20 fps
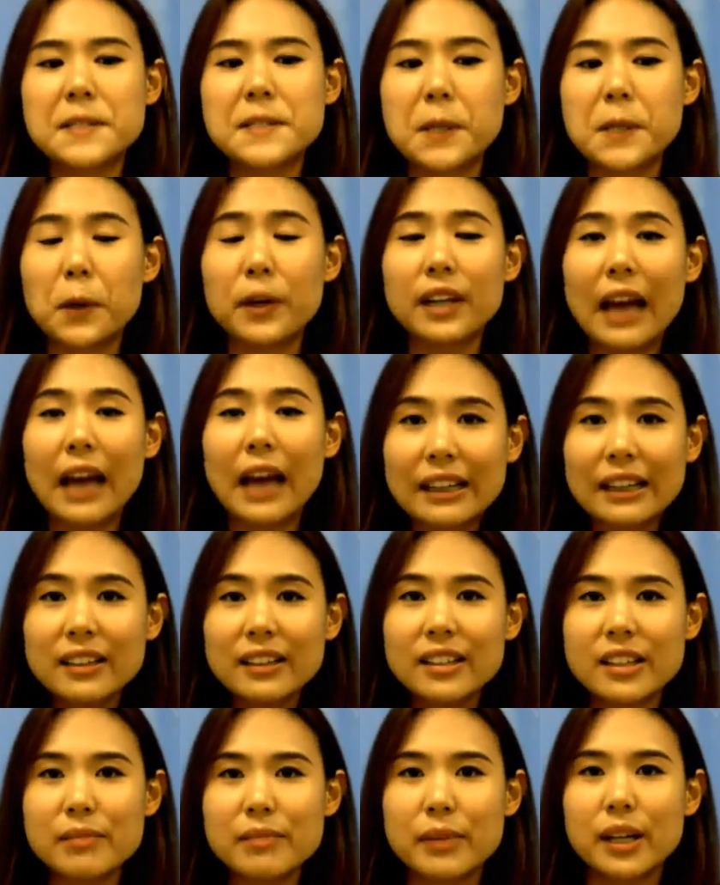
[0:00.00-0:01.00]
So in
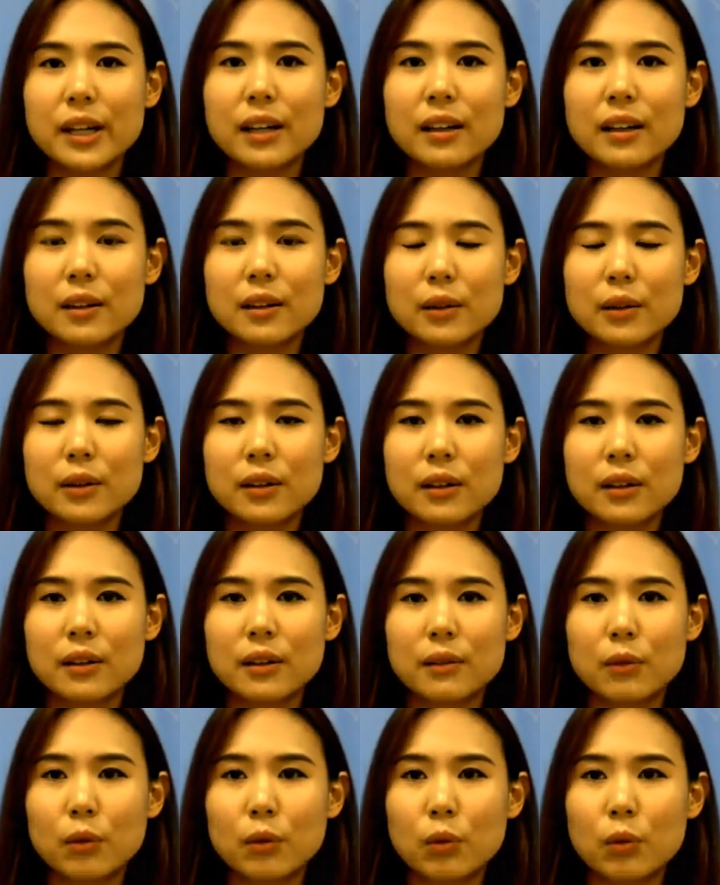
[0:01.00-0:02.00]
academia,
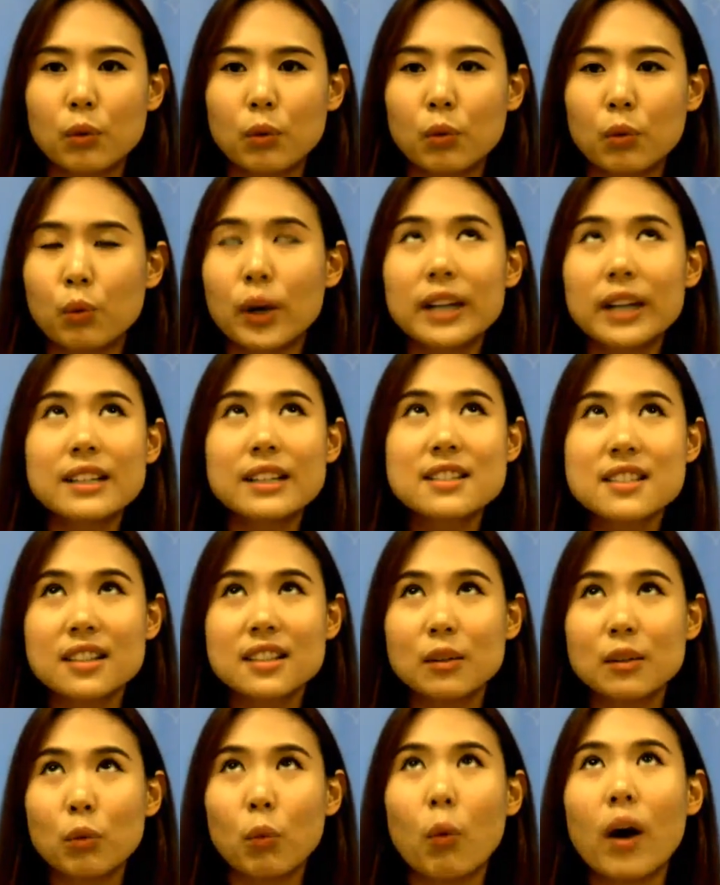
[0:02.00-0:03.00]
what is
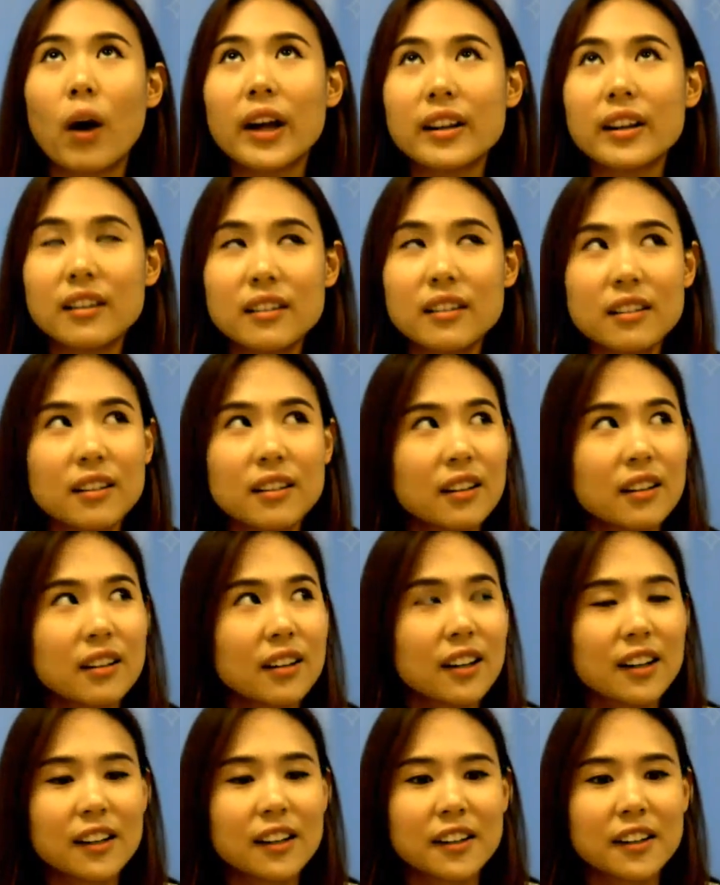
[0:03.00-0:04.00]
the one
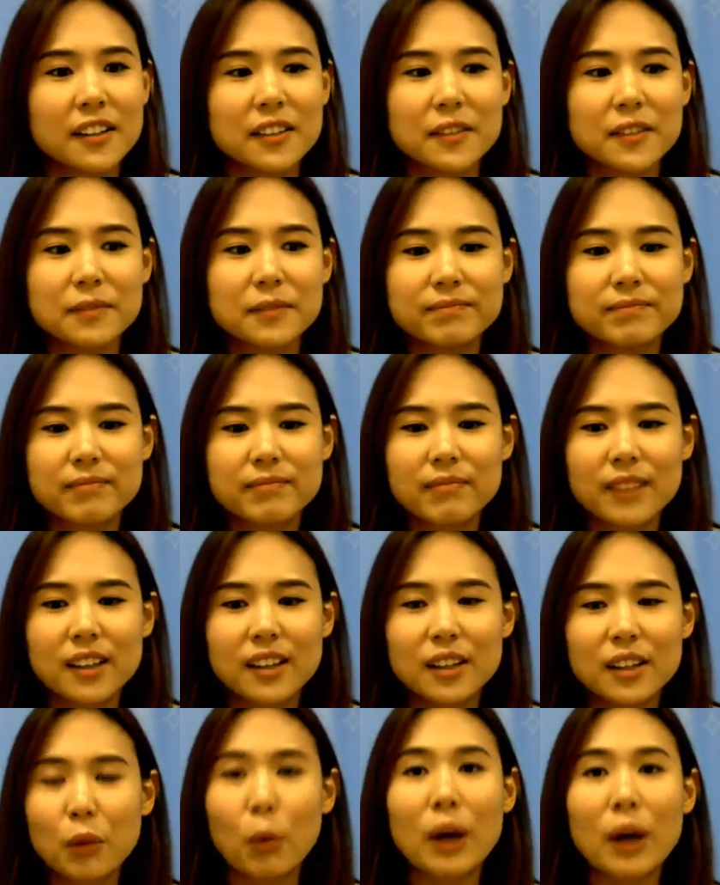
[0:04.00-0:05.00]

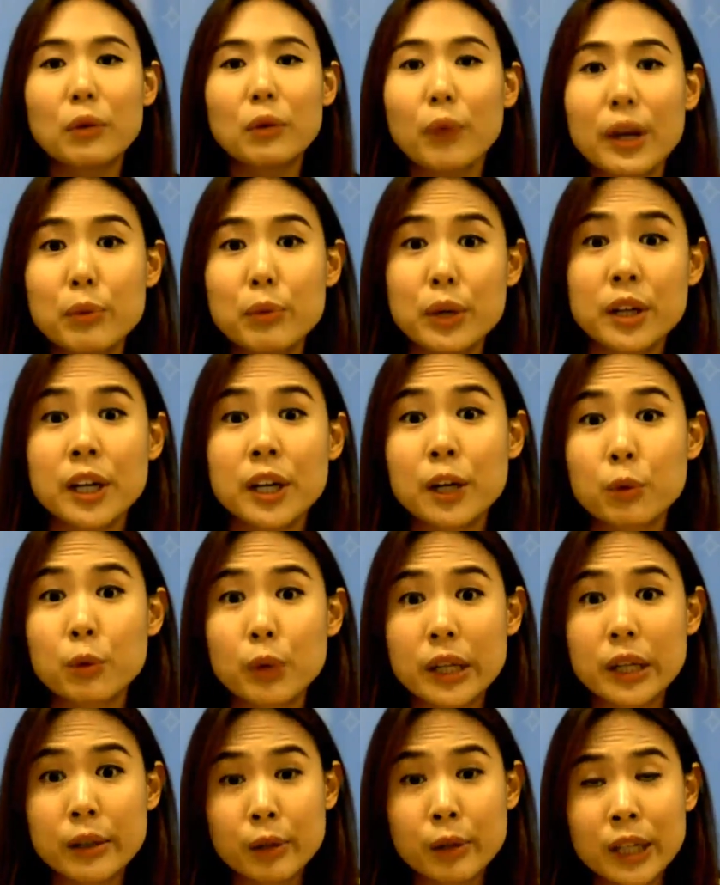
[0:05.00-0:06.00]
way
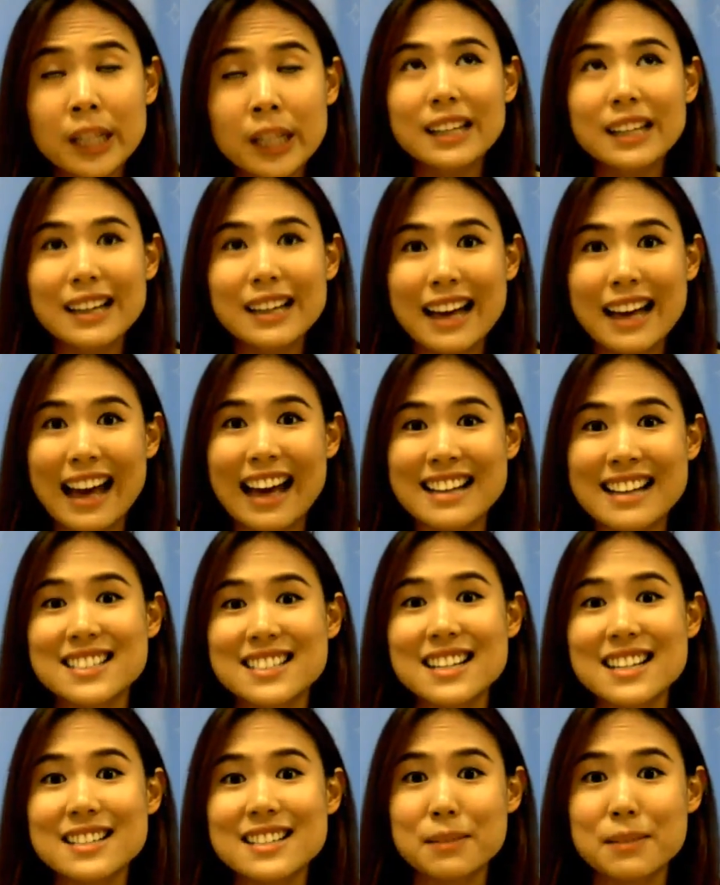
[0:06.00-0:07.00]
we quickly
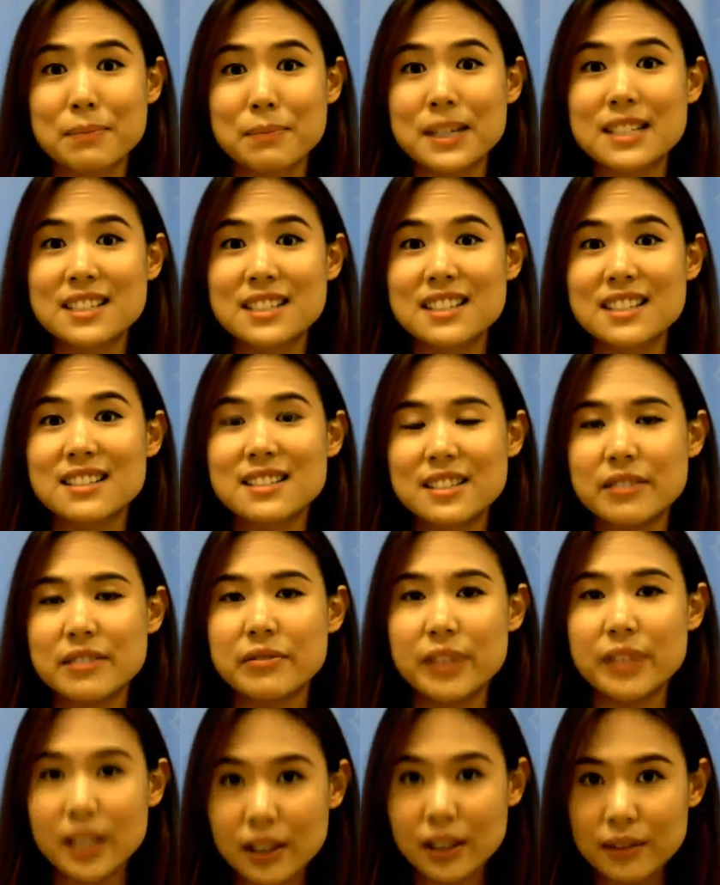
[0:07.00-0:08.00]
assess a person's
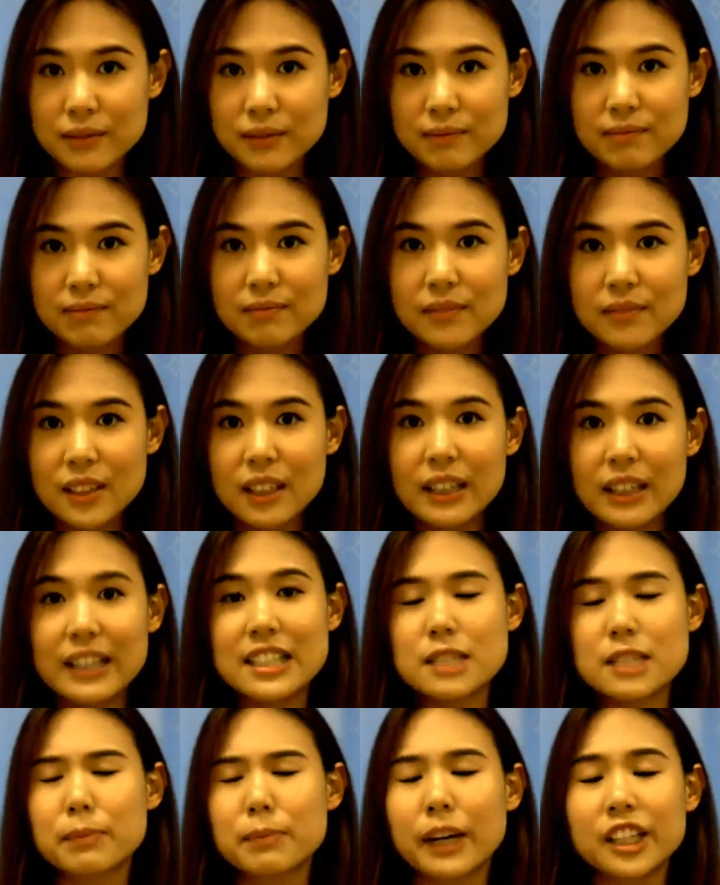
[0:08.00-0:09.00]
CV?
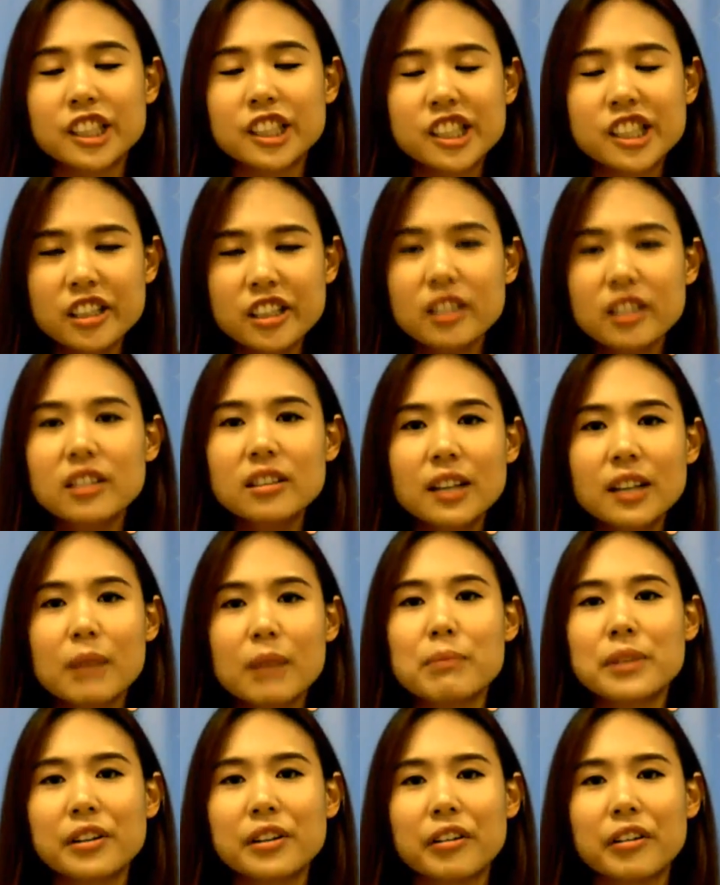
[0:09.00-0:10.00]
It's by sheer
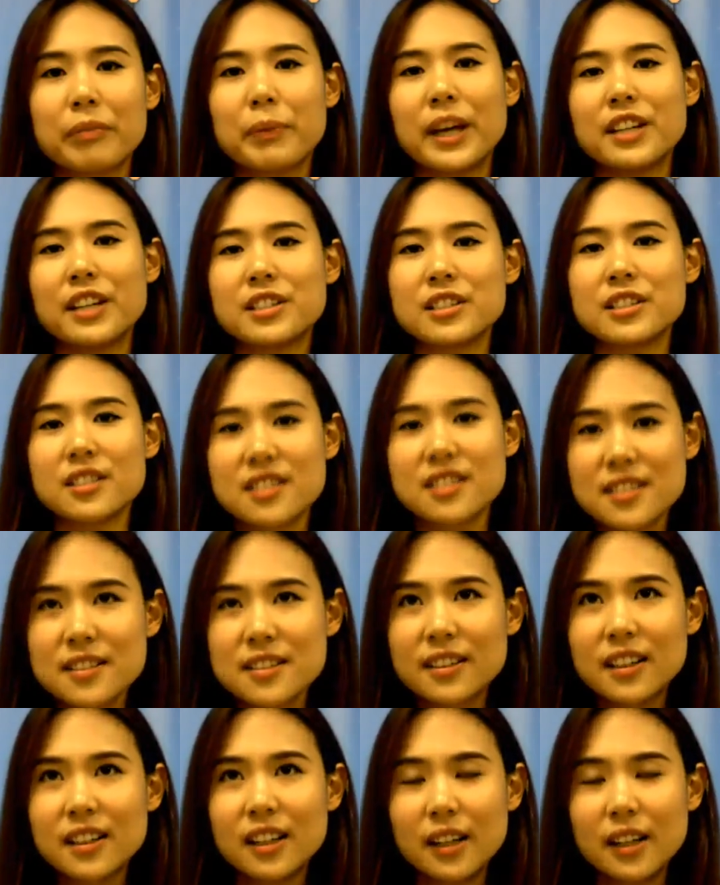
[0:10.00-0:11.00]
number of pages,
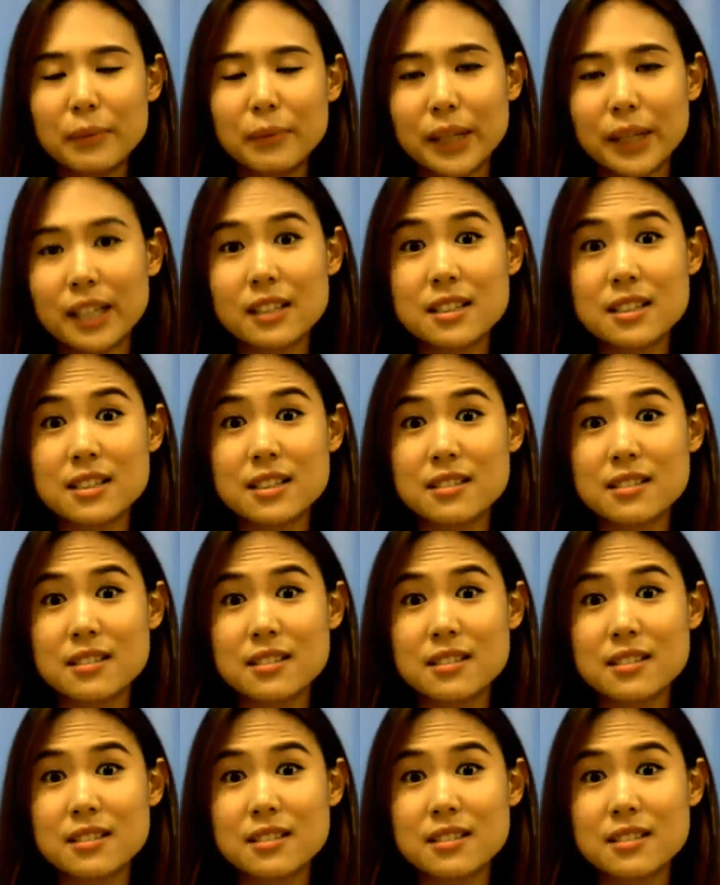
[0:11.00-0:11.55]
because